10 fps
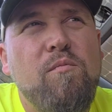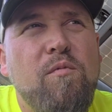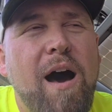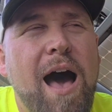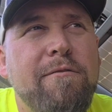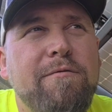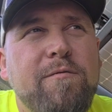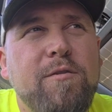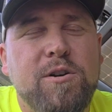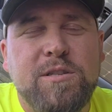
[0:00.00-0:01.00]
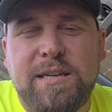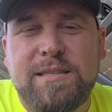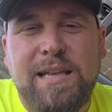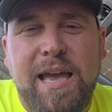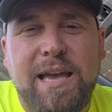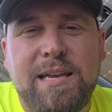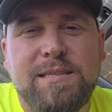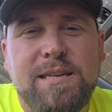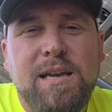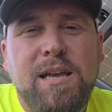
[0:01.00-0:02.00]
5 or 6
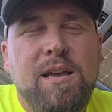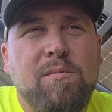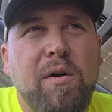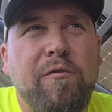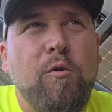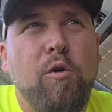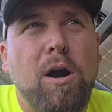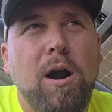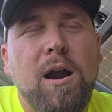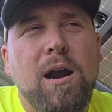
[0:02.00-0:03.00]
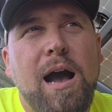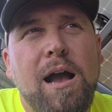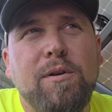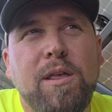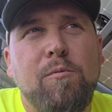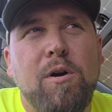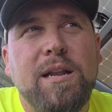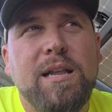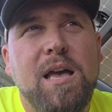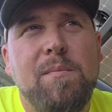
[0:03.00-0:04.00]
days before I really
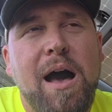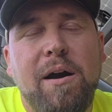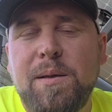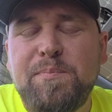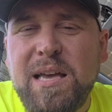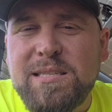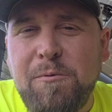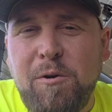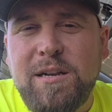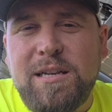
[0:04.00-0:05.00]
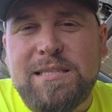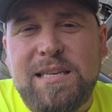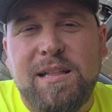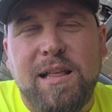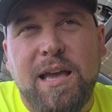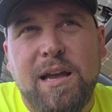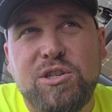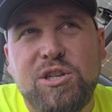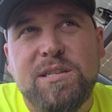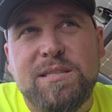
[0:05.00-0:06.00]
wanted to come out, because I wanted to see like
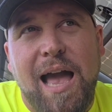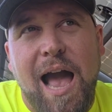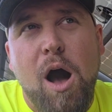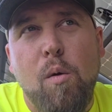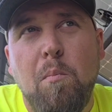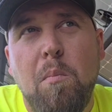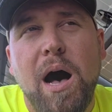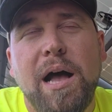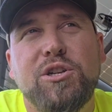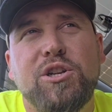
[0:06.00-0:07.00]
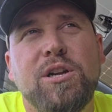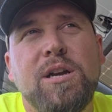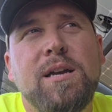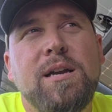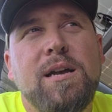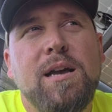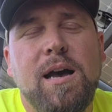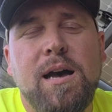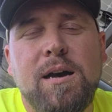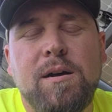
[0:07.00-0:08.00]
just how much
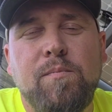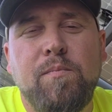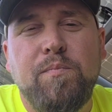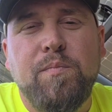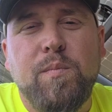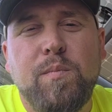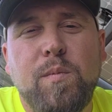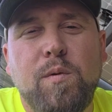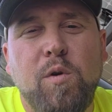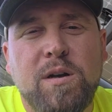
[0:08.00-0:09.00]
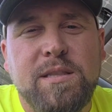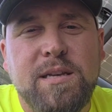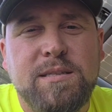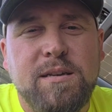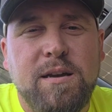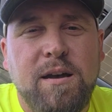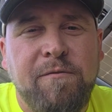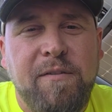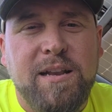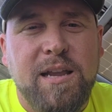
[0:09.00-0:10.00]
was this
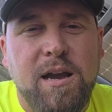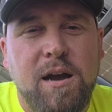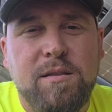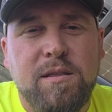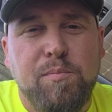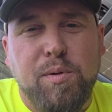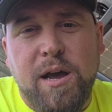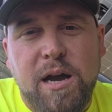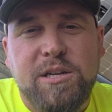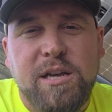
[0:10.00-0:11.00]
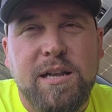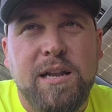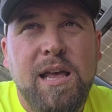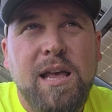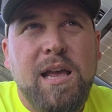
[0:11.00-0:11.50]
affecting the production.